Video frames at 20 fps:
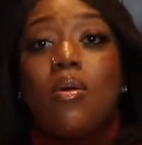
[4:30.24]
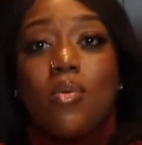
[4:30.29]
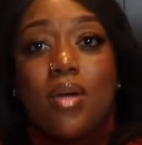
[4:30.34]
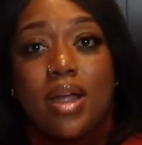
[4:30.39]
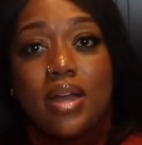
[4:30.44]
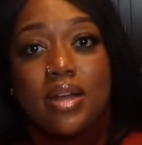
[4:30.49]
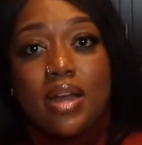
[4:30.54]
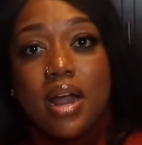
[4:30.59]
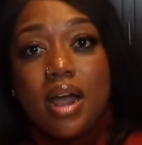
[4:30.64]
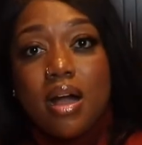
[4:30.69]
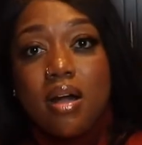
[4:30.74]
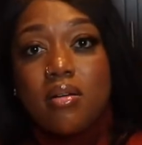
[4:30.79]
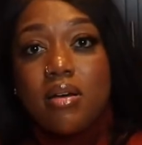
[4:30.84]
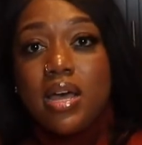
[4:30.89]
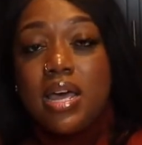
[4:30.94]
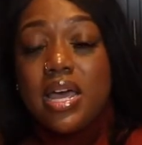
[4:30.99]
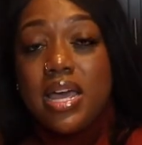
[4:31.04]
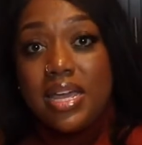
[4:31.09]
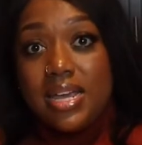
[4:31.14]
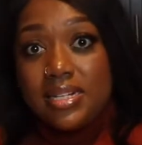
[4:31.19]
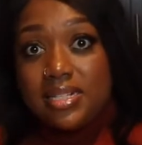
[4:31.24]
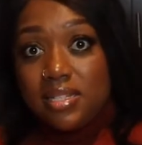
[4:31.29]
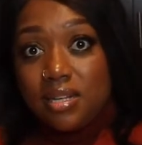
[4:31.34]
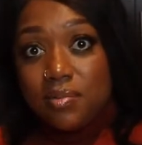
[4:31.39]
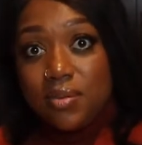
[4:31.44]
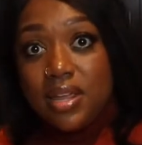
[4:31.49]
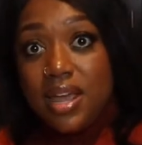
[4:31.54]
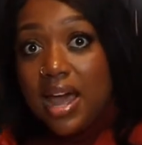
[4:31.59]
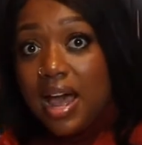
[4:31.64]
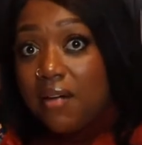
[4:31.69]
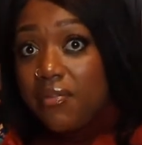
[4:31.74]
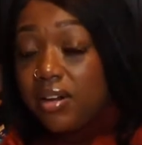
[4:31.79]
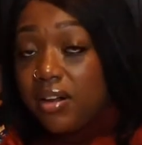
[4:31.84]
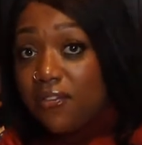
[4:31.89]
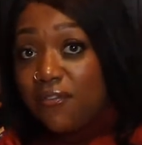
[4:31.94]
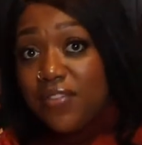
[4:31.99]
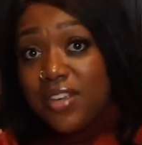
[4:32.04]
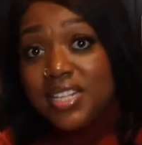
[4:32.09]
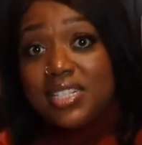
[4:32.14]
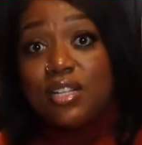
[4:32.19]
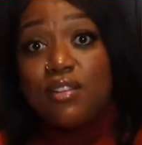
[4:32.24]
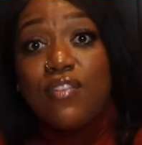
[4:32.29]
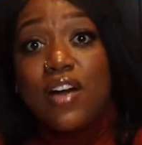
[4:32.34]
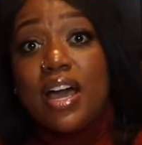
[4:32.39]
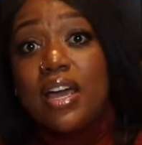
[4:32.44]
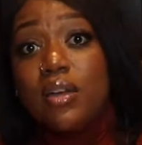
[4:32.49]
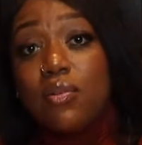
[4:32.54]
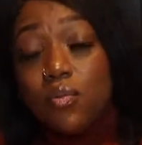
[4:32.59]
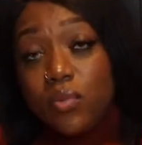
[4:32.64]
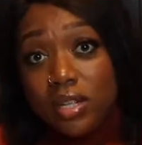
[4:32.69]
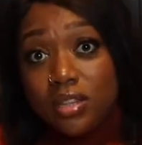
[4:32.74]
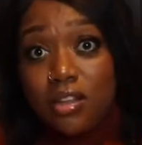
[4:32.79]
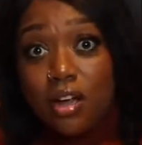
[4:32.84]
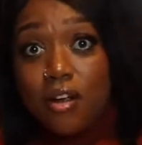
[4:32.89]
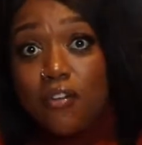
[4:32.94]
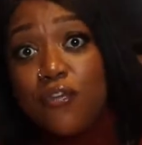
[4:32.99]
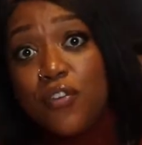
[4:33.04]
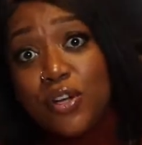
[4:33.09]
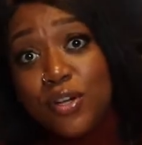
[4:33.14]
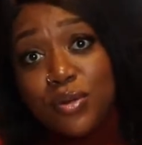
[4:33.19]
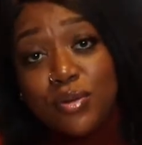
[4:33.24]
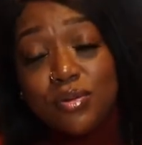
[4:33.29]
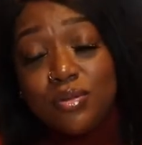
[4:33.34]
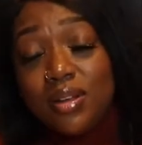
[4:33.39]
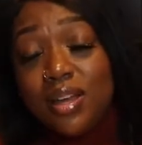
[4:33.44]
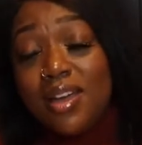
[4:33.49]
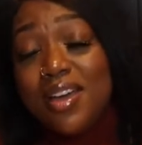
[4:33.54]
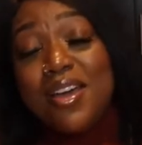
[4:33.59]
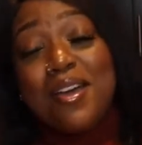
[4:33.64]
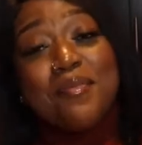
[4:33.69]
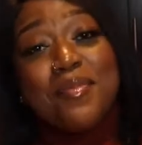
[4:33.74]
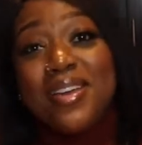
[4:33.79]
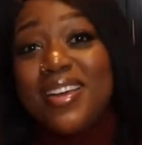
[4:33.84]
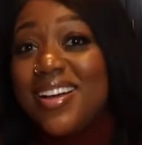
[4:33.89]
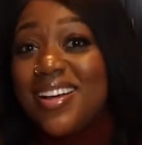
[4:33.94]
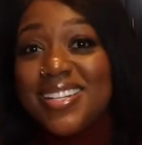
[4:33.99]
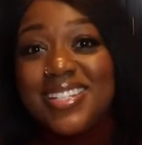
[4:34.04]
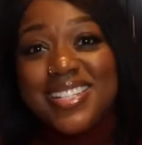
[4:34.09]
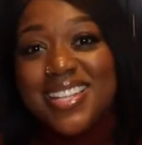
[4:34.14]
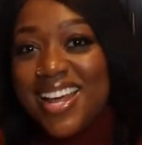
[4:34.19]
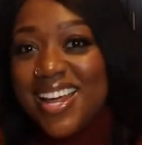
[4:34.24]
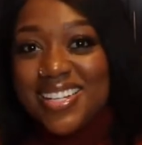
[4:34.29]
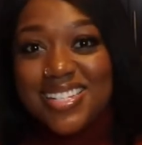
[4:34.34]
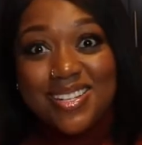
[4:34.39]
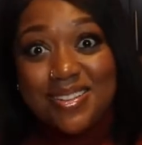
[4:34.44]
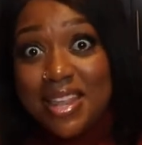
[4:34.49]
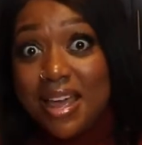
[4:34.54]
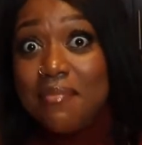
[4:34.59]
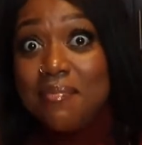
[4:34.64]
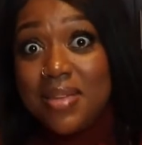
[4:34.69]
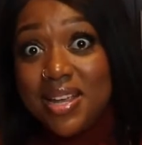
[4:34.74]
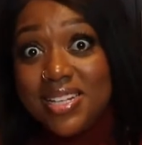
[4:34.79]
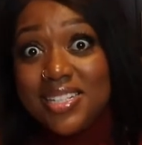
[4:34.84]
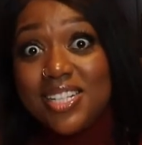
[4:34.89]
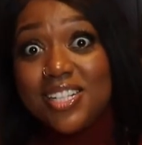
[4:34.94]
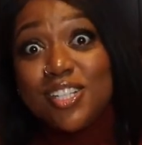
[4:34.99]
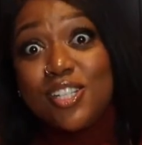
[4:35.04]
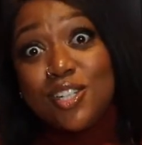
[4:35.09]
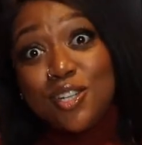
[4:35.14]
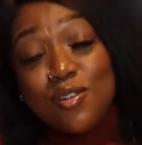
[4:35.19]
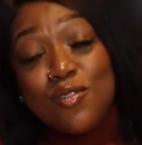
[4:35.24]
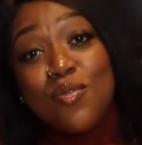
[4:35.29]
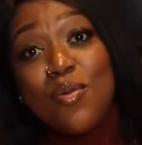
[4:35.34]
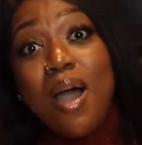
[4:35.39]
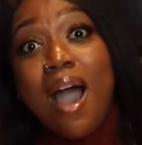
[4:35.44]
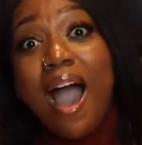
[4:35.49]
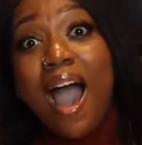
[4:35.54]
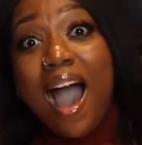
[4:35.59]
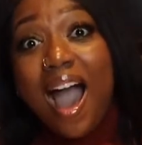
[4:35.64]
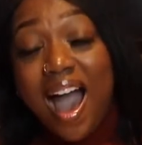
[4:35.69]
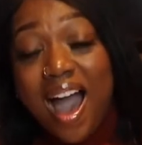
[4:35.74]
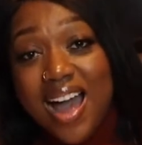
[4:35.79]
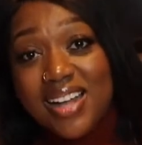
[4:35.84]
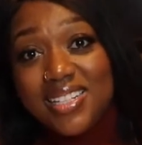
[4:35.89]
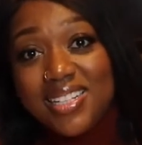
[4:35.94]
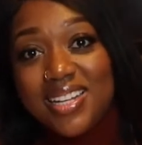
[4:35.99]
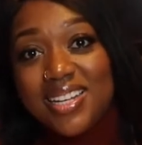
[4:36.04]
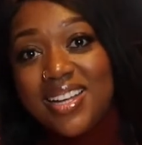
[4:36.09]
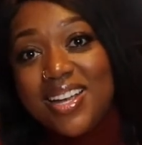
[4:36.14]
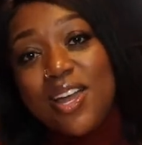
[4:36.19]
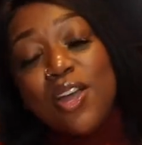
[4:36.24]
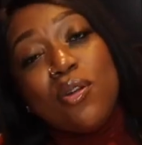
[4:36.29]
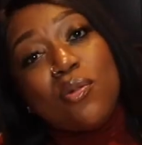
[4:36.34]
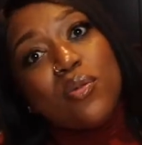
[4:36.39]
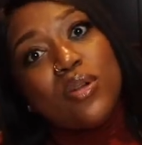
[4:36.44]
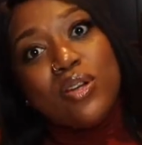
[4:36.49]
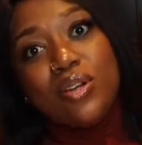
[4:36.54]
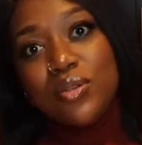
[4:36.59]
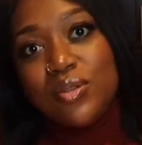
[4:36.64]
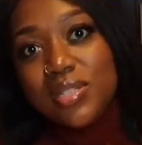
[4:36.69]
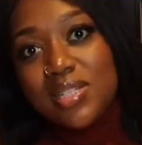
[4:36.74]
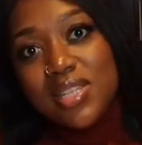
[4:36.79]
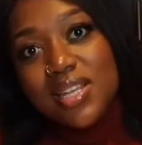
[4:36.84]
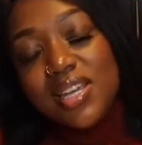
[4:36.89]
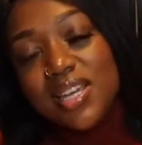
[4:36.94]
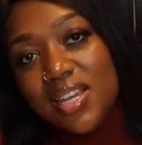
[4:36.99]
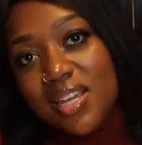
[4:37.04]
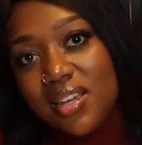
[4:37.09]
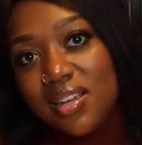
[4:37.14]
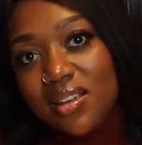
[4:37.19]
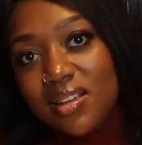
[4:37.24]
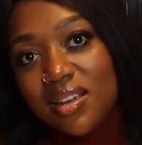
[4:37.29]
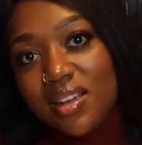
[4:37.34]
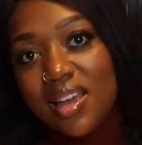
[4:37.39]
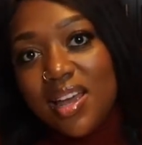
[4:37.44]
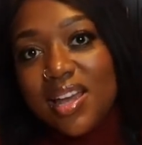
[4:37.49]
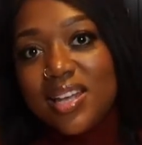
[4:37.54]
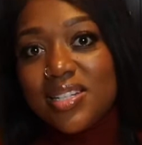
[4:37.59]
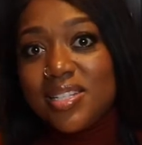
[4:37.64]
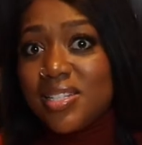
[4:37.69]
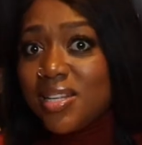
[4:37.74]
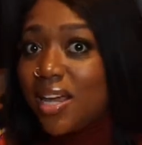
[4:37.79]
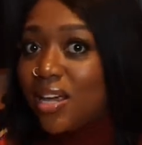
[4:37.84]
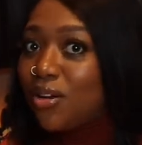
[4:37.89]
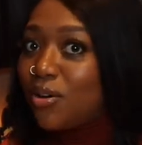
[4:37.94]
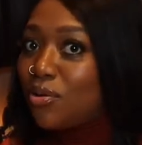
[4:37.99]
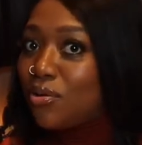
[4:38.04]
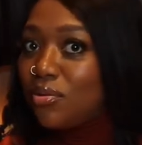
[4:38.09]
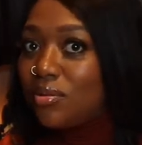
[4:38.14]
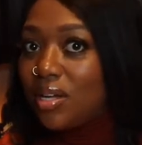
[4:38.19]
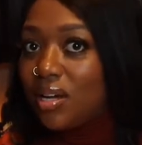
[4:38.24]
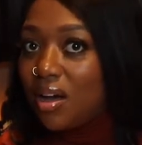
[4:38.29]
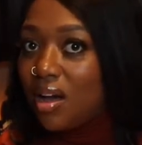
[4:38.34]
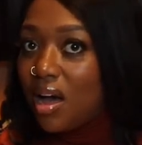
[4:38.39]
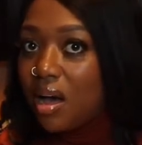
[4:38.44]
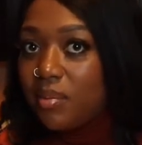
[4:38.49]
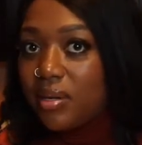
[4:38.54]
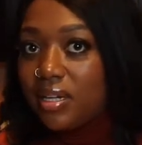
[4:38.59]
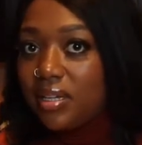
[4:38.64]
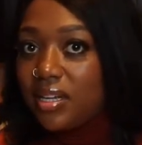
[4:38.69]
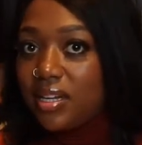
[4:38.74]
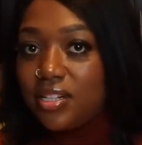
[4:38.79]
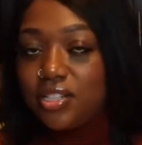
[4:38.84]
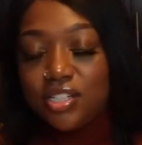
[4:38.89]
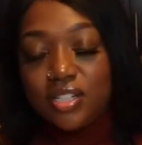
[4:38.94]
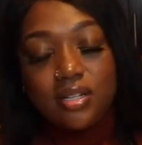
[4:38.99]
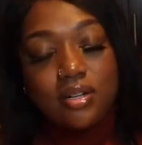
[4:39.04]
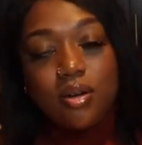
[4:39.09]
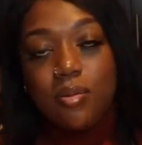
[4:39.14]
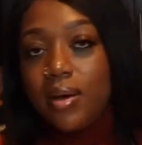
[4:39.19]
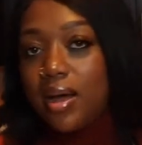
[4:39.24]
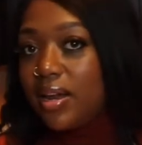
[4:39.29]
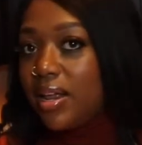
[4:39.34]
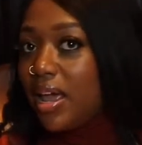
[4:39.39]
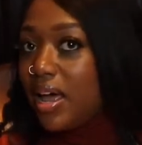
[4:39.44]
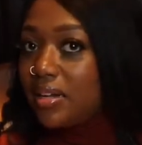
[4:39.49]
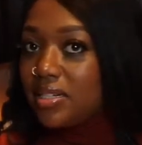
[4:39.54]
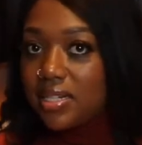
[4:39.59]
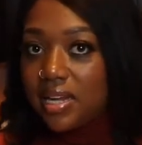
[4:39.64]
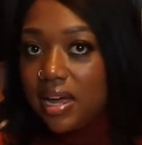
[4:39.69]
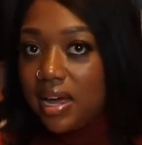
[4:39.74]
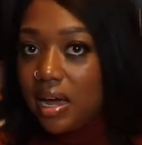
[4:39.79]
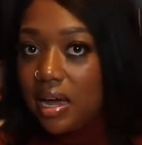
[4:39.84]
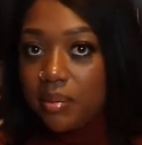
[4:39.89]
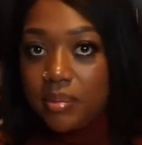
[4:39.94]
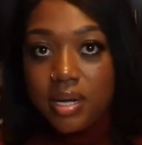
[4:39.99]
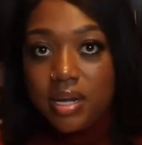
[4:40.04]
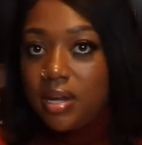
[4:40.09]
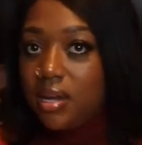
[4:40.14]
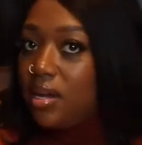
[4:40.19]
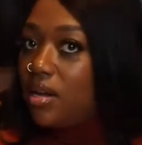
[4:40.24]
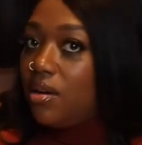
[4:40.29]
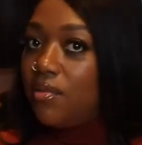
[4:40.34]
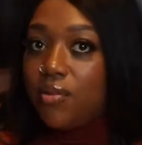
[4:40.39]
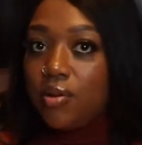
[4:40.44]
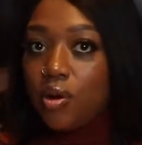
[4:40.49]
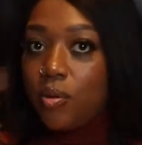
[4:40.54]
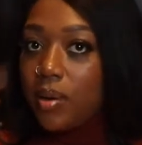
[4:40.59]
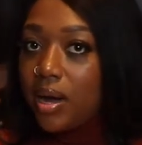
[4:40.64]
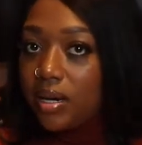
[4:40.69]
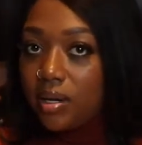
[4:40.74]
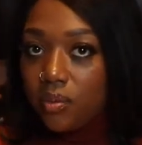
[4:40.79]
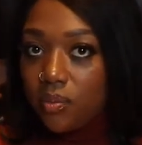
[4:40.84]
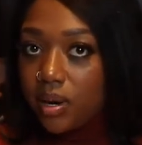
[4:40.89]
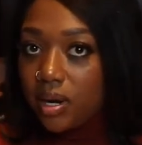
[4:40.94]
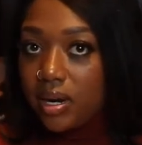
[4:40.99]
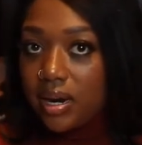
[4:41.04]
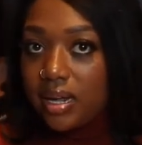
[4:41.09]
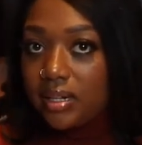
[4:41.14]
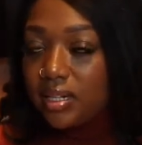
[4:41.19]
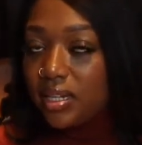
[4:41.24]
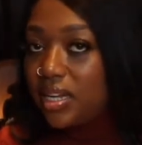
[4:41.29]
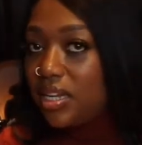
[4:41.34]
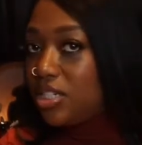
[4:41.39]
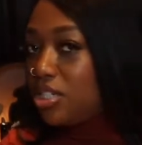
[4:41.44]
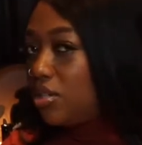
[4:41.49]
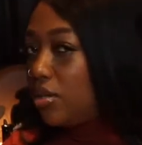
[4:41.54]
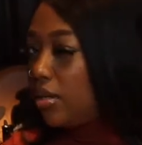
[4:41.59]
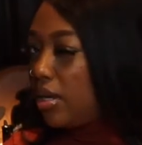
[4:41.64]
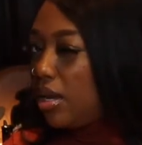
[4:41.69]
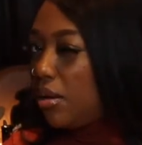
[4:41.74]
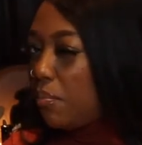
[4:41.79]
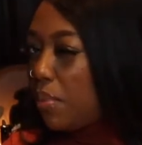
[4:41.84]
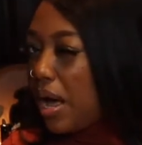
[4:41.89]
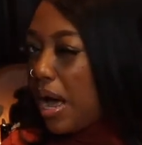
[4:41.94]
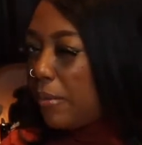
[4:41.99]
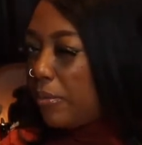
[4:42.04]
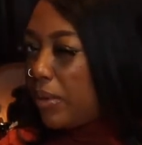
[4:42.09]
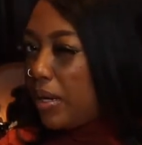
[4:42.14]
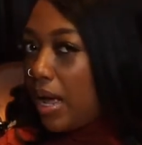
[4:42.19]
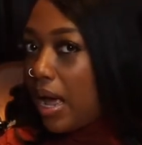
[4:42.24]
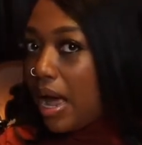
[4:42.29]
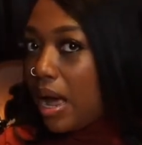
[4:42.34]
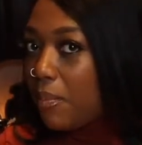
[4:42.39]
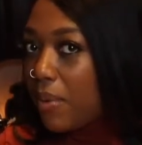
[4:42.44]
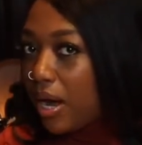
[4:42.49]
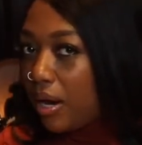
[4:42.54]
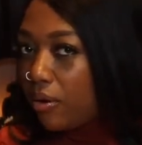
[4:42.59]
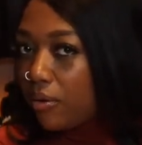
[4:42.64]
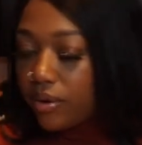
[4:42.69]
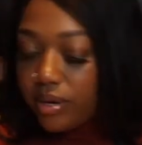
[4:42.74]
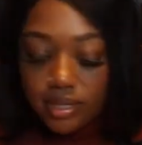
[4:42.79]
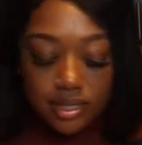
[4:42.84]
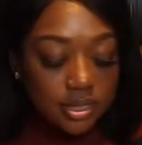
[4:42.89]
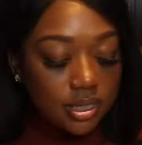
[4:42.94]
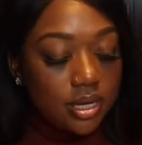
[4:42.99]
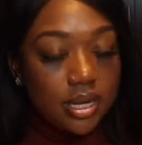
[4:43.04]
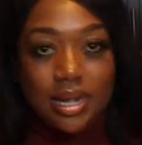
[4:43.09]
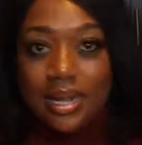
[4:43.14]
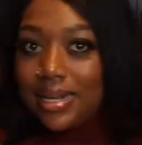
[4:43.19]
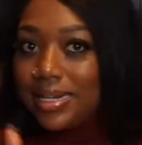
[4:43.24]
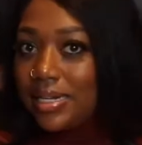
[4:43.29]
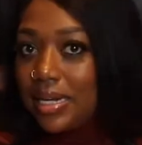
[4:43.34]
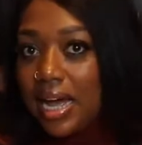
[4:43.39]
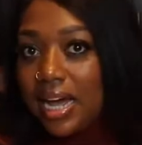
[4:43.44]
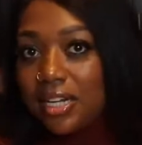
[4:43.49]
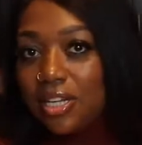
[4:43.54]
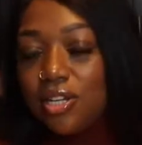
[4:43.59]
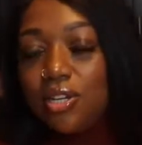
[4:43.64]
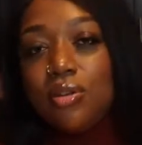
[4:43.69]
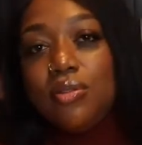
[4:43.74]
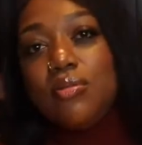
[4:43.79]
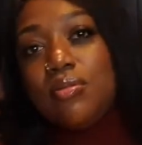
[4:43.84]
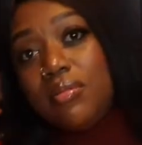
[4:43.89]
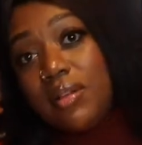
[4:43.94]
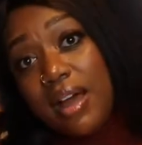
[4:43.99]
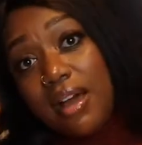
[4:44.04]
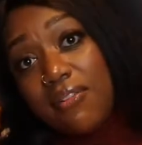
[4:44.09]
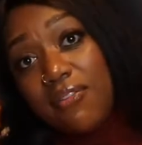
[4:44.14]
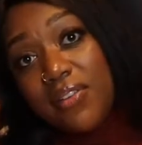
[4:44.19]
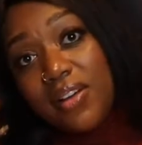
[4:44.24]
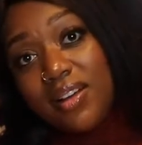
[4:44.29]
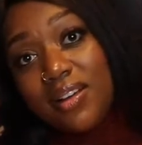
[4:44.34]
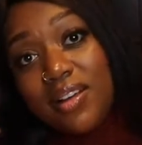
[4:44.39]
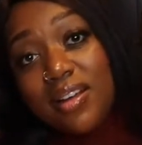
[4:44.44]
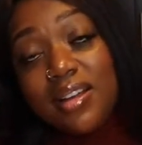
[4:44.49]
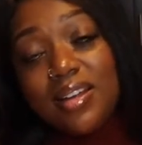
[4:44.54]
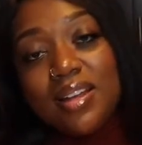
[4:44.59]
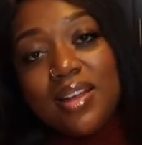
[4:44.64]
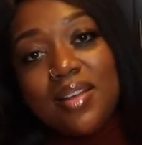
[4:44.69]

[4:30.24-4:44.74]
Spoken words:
right now is to be having a fist fight with our food because that means it's too hot. Reduce the heat and stay cool and calm in the kitchen. Nobody has time for nobody running out the kitchen or getting popped in the eye by grease. Not cute, not fun.